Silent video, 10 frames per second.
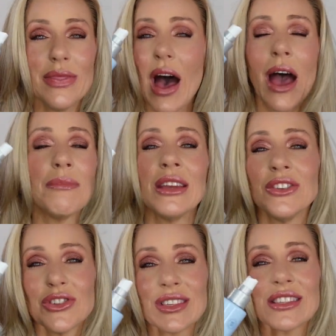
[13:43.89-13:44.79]
I
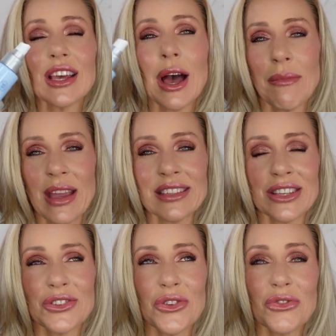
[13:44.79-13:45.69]
mean just
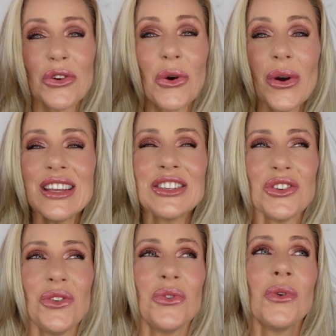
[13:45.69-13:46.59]
amazing. So if you're going
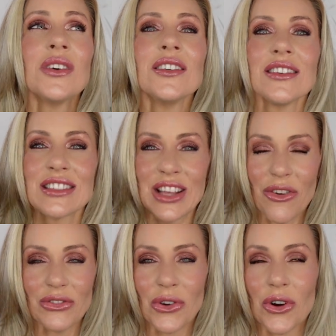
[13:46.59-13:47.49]
to
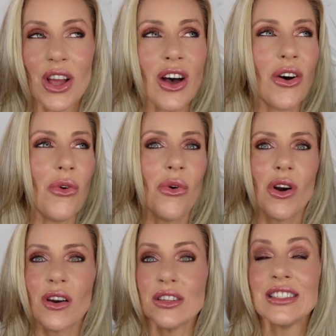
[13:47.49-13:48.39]
South Florida
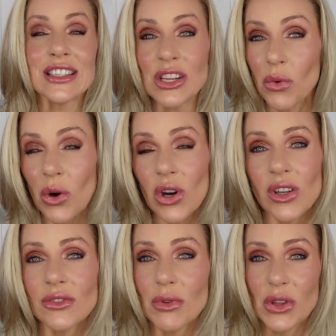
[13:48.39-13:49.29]
or Disney
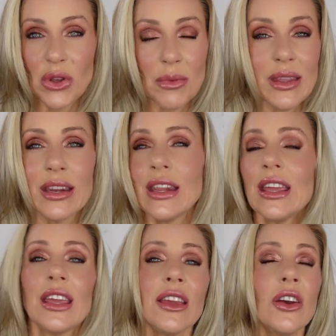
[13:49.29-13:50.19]
World with
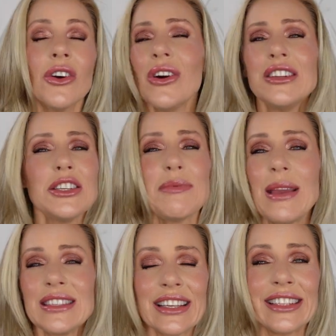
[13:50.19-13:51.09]
humidity or just
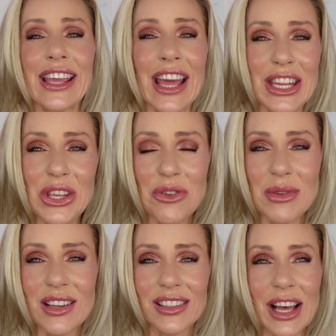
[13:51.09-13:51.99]
basically any
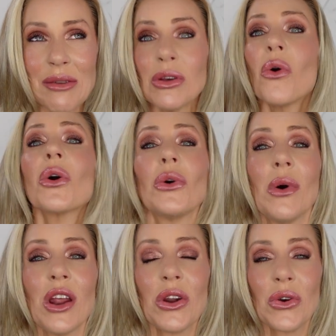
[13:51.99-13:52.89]
humid climate or
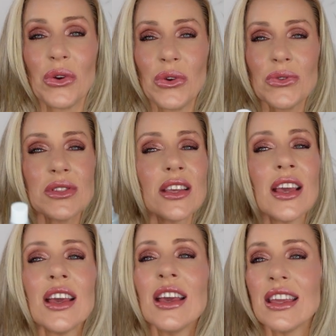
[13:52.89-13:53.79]
going on a cruise,
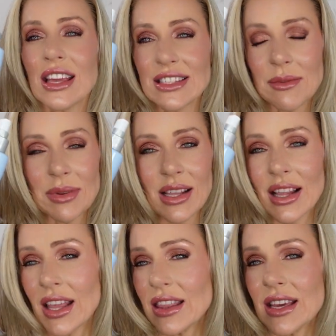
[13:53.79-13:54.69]
get something
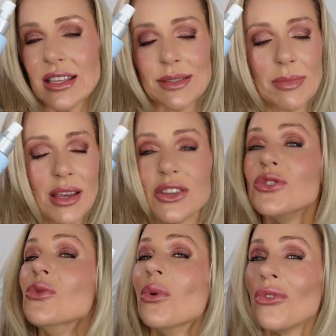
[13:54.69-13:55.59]
like this because
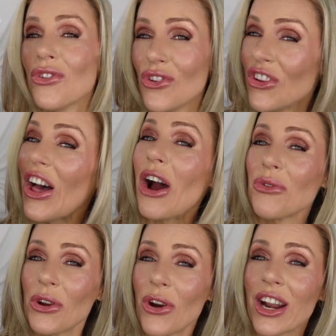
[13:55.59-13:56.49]
you will not
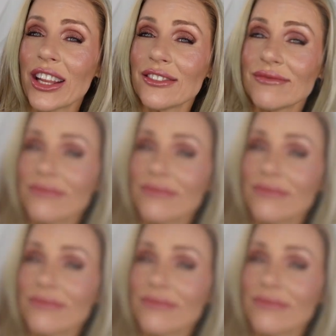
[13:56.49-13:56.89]
regret it.